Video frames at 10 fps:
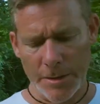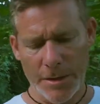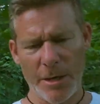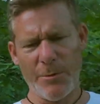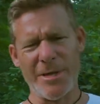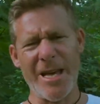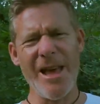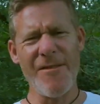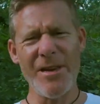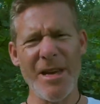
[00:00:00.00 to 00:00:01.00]
it was
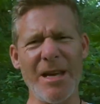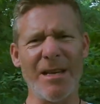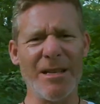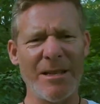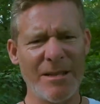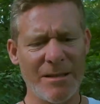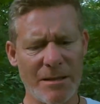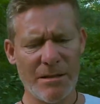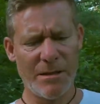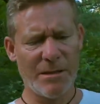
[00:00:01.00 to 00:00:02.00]
heavy and
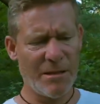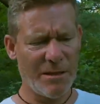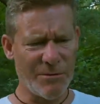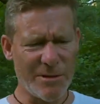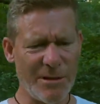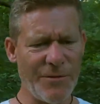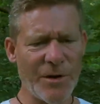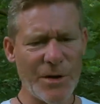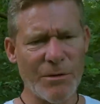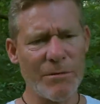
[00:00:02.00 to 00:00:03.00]
it was
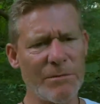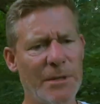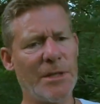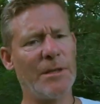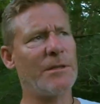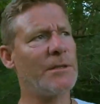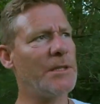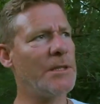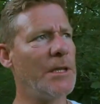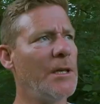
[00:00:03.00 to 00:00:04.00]
difficult, and I was
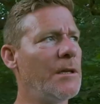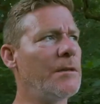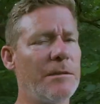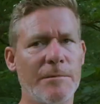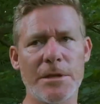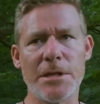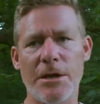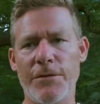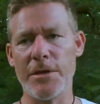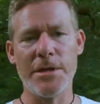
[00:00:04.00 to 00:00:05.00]
just thinking to
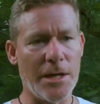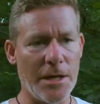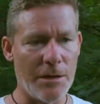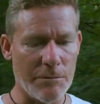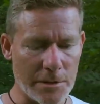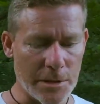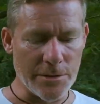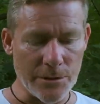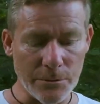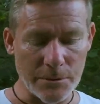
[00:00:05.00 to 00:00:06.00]
myself, this ain't going well
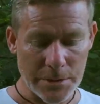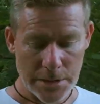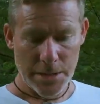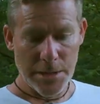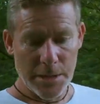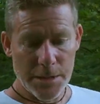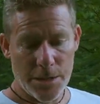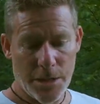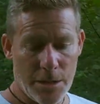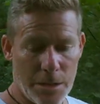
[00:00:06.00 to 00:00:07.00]
at all.
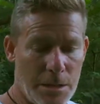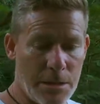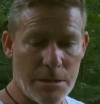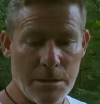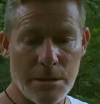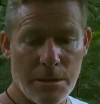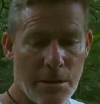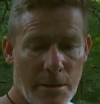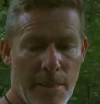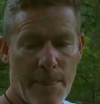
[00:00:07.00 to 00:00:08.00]
So
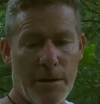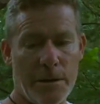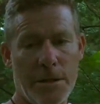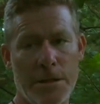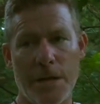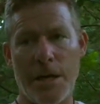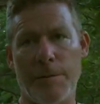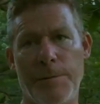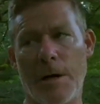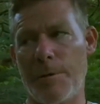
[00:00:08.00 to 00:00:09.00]
I did stand
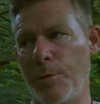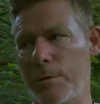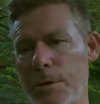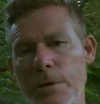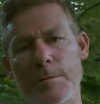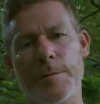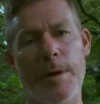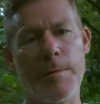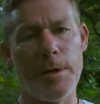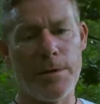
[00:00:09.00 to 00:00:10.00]
up a couple of times,
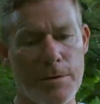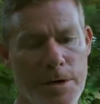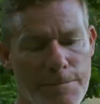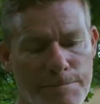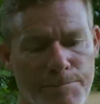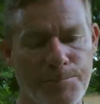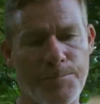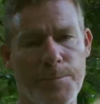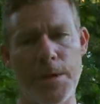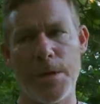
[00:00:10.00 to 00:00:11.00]
maybe 3,
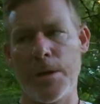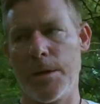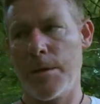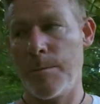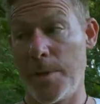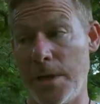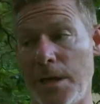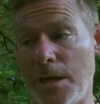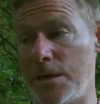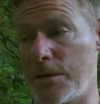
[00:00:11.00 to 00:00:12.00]
but
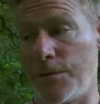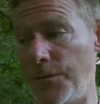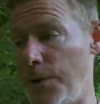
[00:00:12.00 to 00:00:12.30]
again just